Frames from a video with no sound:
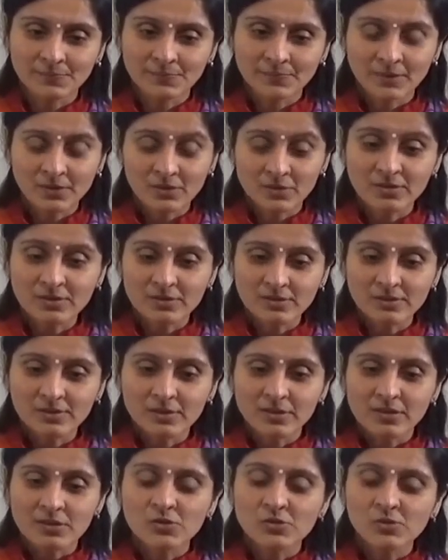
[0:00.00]
Got it?
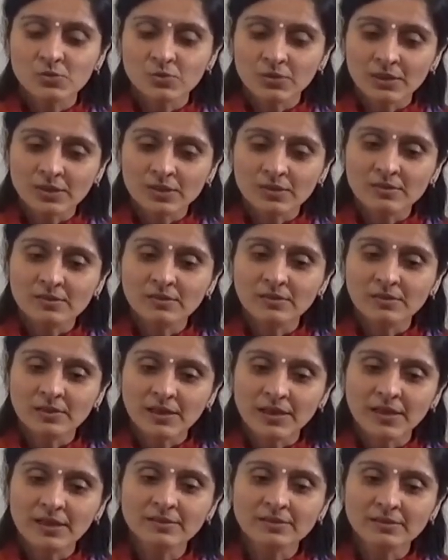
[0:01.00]
So inner
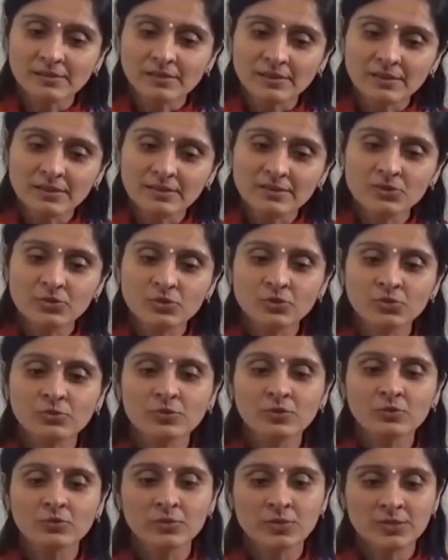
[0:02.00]
light leads to the
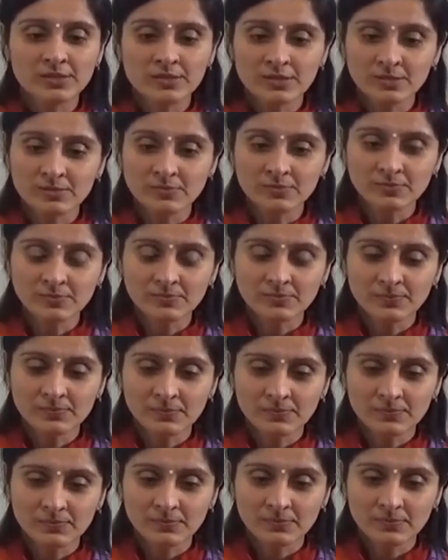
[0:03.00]
wisdom
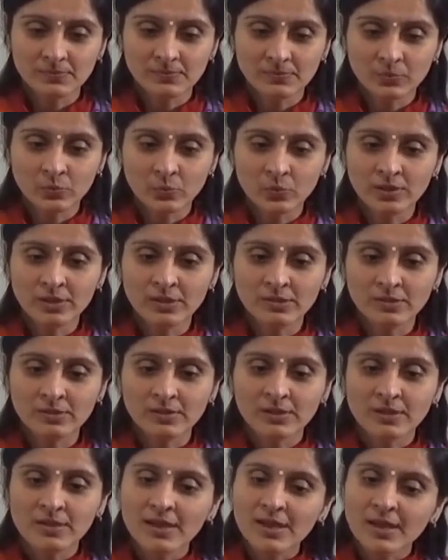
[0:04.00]
within.
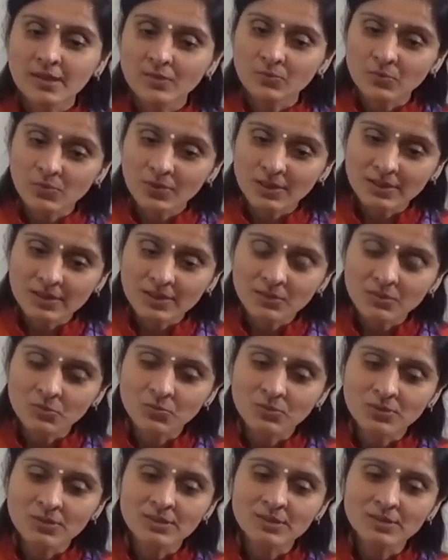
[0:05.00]
And when that
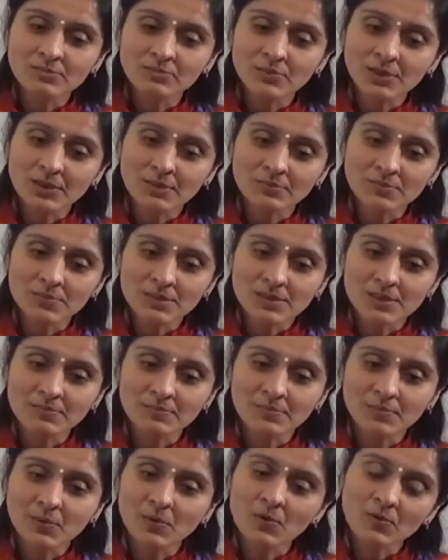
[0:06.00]
wisdom comes up,
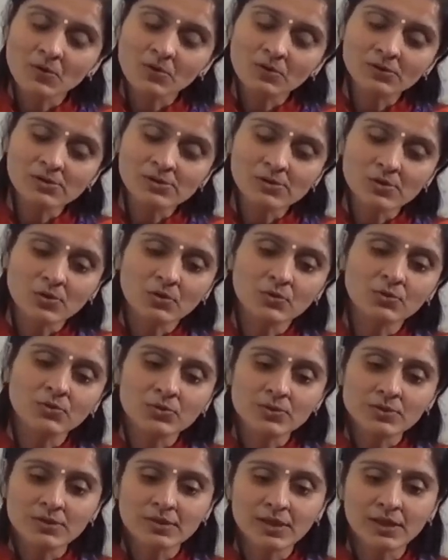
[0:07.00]
all sorrows
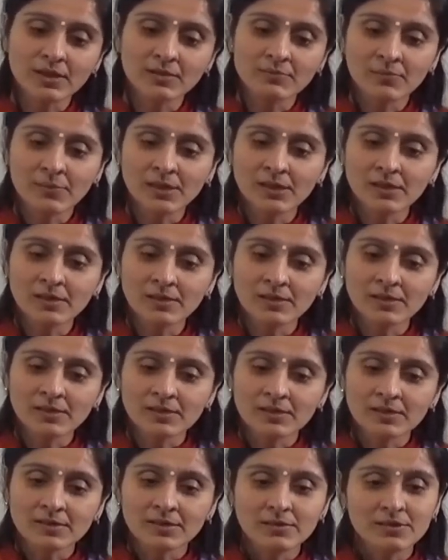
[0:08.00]
can be
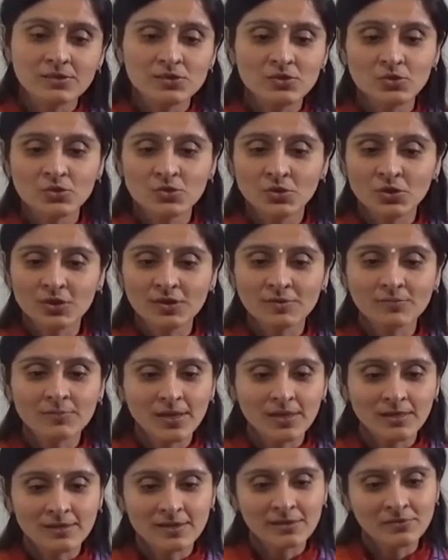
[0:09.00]
destroyed
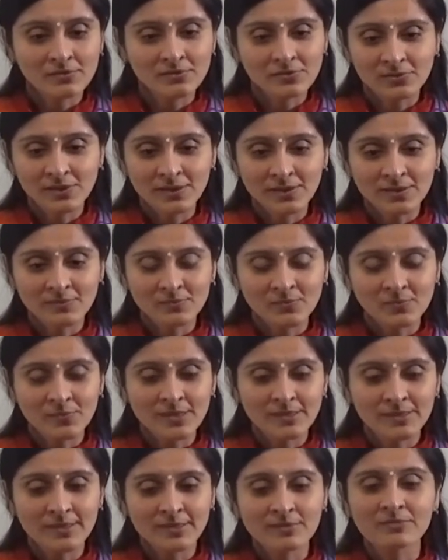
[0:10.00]
by that flame, by
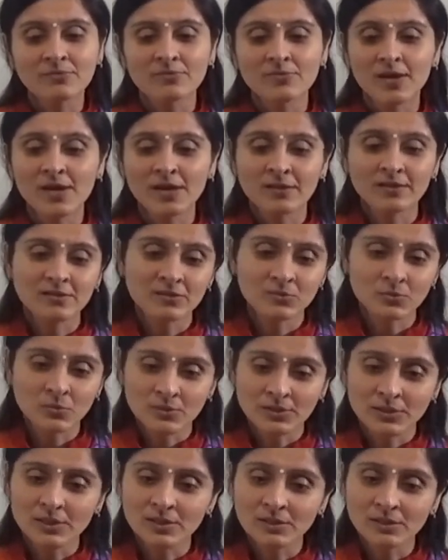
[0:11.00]
that fire
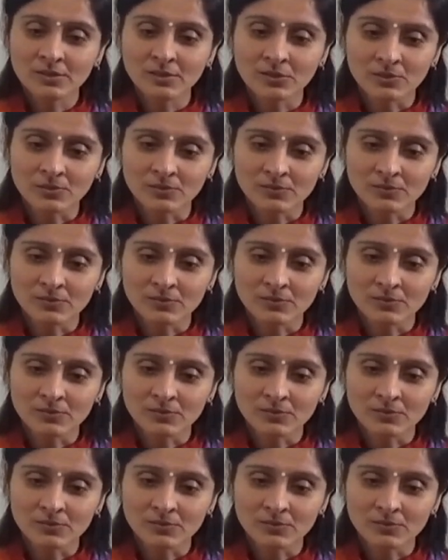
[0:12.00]
within you.